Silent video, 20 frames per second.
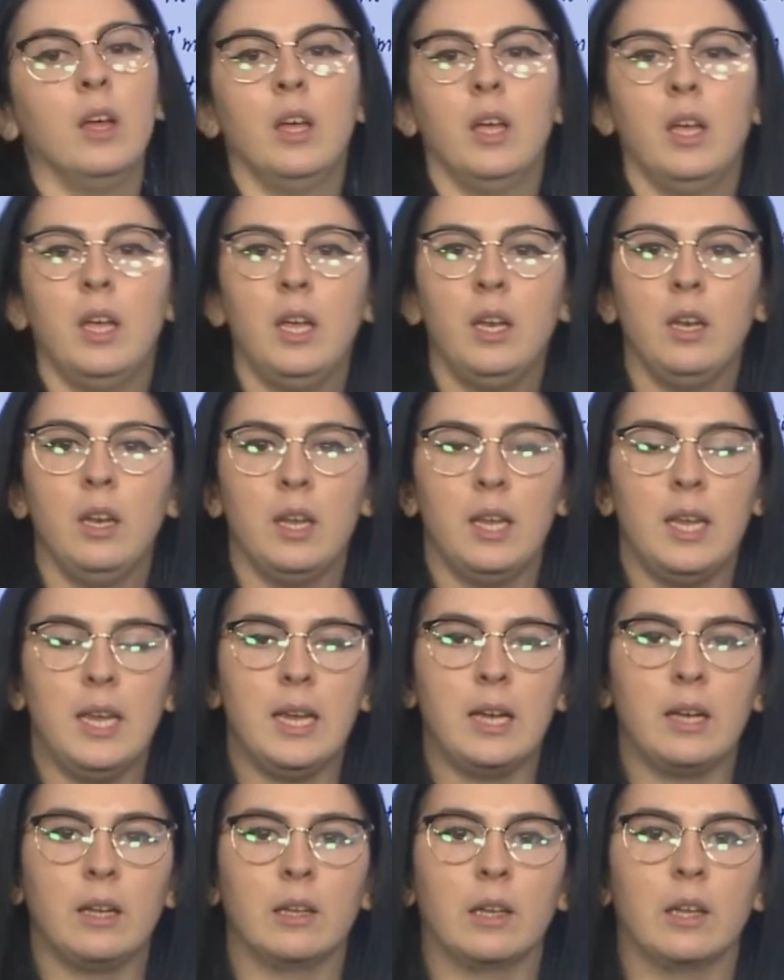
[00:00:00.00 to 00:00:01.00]
in
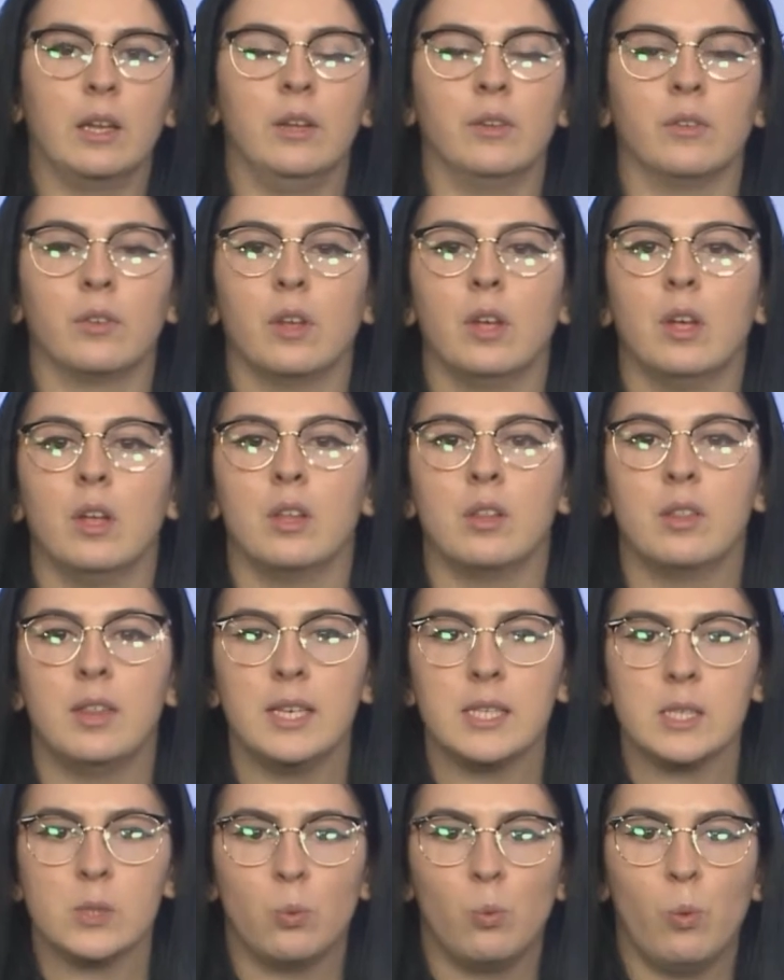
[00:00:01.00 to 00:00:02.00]
England.
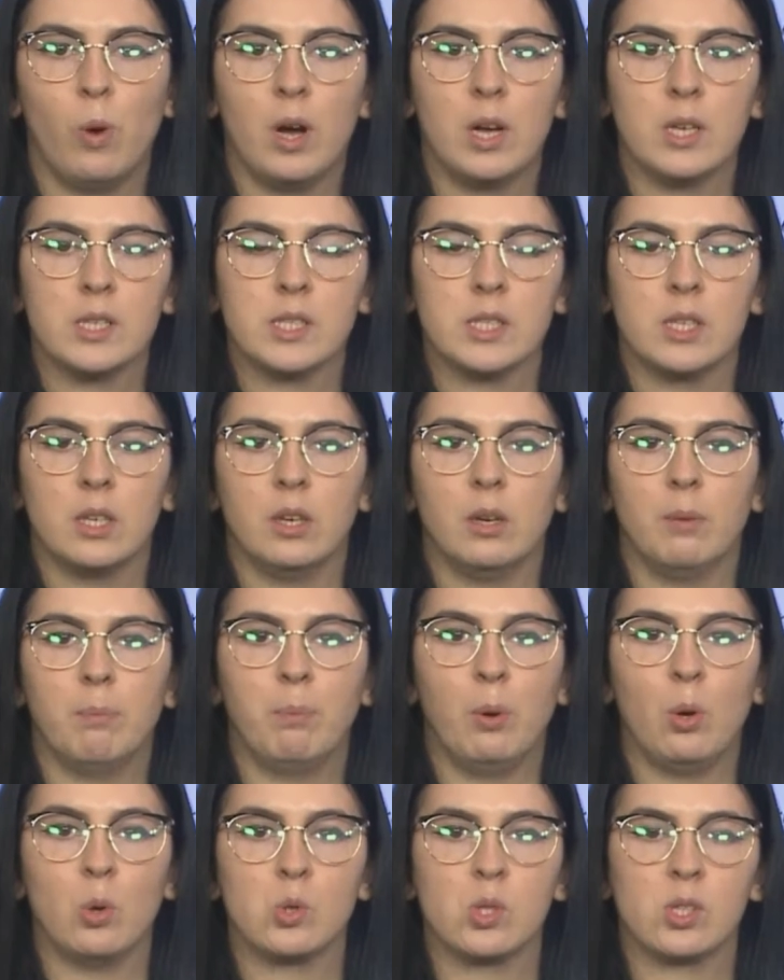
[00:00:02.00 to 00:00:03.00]
This was a
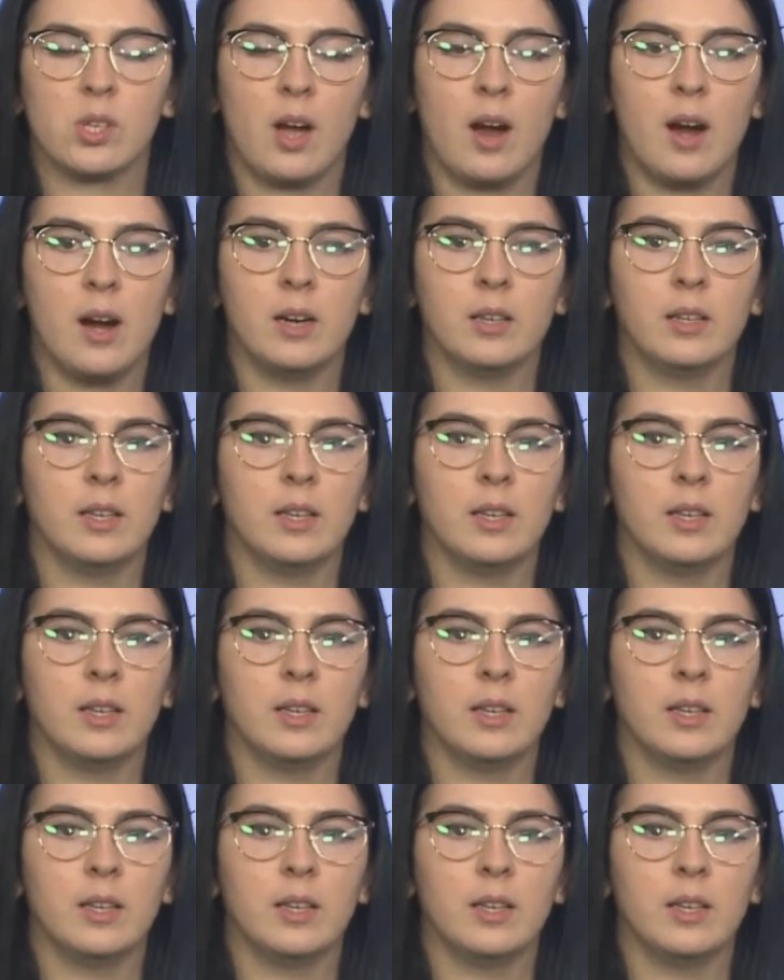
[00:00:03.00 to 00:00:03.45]
postcard